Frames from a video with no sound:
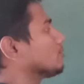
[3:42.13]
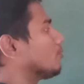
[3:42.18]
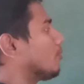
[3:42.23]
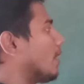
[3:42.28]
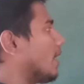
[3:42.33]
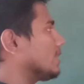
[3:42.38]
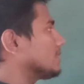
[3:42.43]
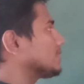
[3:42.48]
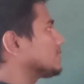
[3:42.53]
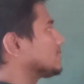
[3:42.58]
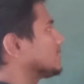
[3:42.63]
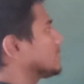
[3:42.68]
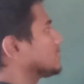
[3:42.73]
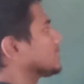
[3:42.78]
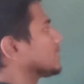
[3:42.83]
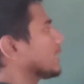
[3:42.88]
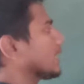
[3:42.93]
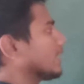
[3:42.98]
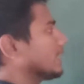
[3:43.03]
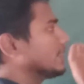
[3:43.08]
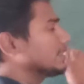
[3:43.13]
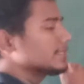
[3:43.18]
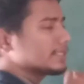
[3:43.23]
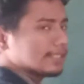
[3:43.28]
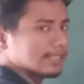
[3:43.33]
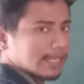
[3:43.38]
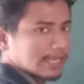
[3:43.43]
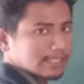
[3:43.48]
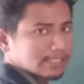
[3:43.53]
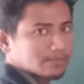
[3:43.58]
ones, then second
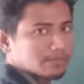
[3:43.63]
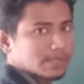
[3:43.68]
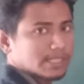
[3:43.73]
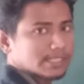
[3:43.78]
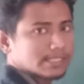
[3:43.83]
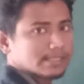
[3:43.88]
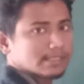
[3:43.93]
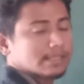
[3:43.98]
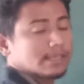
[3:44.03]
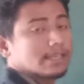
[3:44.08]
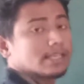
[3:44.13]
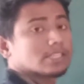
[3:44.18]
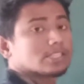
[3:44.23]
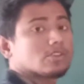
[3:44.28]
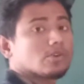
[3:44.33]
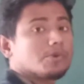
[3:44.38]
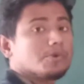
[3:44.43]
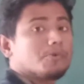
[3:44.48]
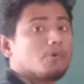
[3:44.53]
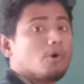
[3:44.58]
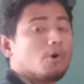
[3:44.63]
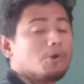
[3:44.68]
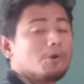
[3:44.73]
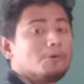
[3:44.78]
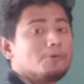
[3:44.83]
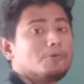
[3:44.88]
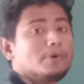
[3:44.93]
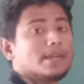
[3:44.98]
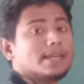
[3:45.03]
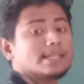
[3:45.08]
is tens place. So you
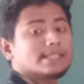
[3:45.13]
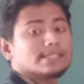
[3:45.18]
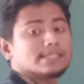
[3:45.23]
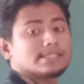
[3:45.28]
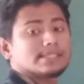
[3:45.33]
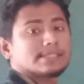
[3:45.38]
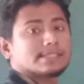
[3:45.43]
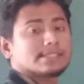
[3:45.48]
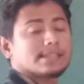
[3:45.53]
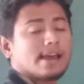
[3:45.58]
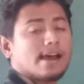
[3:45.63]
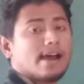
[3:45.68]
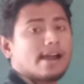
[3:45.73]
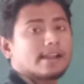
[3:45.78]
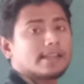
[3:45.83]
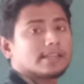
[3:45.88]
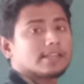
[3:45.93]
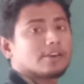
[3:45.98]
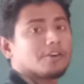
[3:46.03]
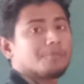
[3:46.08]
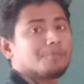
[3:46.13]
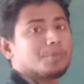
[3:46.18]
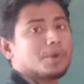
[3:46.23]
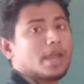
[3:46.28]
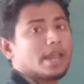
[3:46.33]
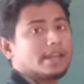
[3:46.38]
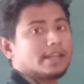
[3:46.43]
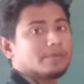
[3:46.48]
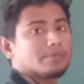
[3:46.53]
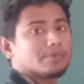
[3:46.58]
always start
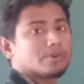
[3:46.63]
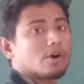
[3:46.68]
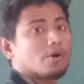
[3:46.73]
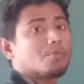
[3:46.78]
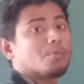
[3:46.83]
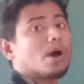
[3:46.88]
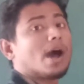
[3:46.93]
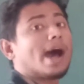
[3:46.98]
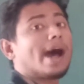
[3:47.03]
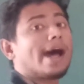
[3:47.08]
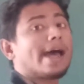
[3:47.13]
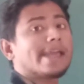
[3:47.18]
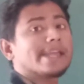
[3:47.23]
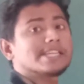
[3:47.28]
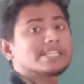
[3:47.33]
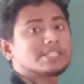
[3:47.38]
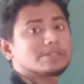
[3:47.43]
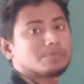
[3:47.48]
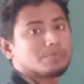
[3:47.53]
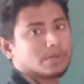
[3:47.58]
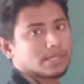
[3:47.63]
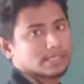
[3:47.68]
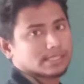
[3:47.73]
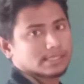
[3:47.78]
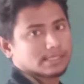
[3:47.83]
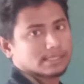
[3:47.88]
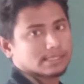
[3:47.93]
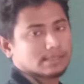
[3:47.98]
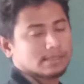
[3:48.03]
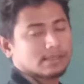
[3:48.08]
comparing from highest
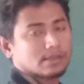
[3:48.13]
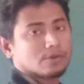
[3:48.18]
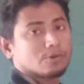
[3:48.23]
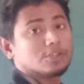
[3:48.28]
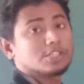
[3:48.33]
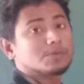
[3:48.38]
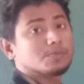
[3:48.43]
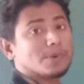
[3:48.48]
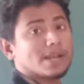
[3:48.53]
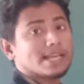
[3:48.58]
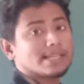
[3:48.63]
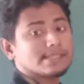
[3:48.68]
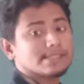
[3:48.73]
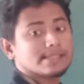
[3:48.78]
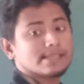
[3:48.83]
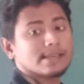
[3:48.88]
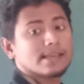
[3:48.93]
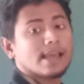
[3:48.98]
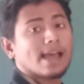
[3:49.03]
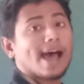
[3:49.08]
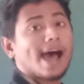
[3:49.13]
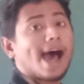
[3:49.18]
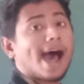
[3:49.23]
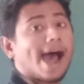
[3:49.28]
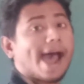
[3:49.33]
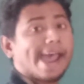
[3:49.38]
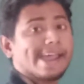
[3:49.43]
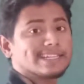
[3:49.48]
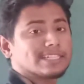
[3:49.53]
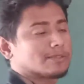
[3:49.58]
place. Which place?
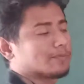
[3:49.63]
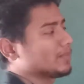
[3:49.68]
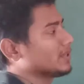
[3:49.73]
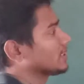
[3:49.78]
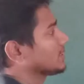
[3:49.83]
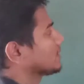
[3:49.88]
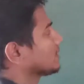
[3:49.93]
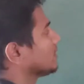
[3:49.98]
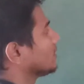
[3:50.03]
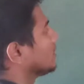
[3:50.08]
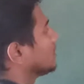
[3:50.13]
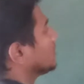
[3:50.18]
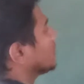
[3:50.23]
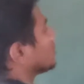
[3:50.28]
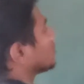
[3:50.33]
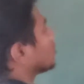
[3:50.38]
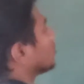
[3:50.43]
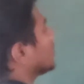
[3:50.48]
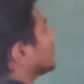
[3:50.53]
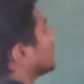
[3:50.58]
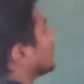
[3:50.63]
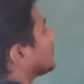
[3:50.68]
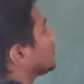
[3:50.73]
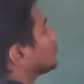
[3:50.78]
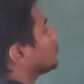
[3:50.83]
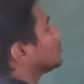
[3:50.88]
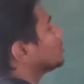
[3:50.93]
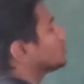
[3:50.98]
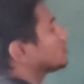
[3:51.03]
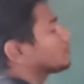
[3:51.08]
Highest place. So
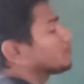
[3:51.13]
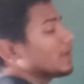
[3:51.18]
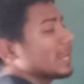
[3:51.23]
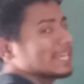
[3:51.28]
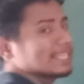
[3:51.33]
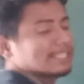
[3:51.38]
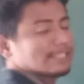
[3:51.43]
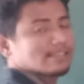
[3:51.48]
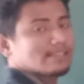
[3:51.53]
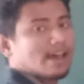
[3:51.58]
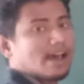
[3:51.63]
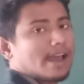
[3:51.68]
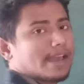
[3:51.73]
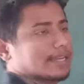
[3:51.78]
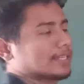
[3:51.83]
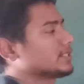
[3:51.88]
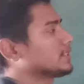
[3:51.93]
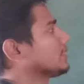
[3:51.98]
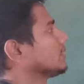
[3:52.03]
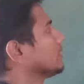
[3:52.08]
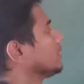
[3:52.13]
here which place is the highest?